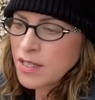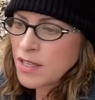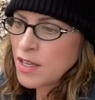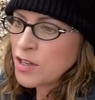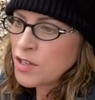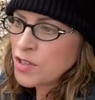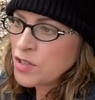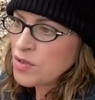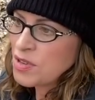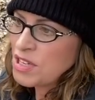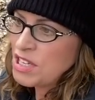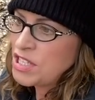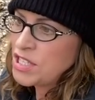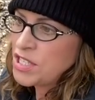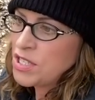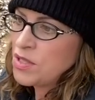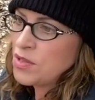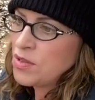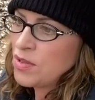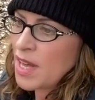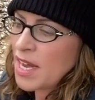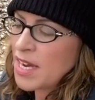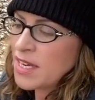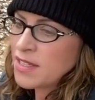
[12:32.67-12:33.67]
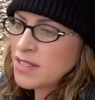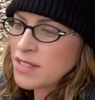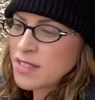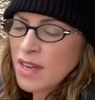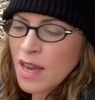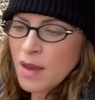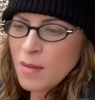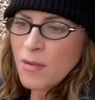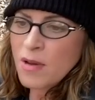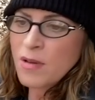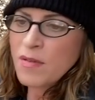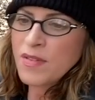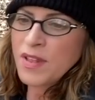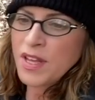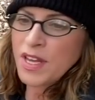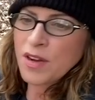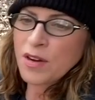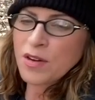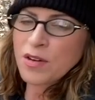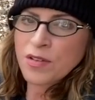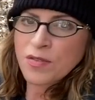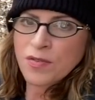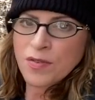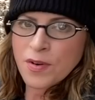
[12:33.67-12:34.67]
They'll treat you like scum of the
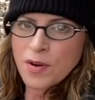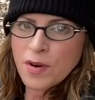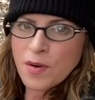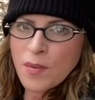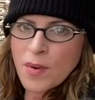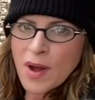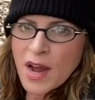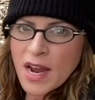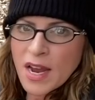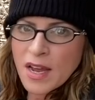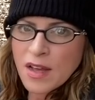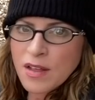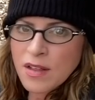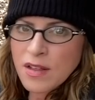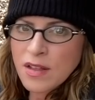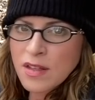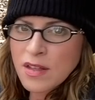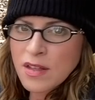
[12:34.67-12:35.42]
earth for a while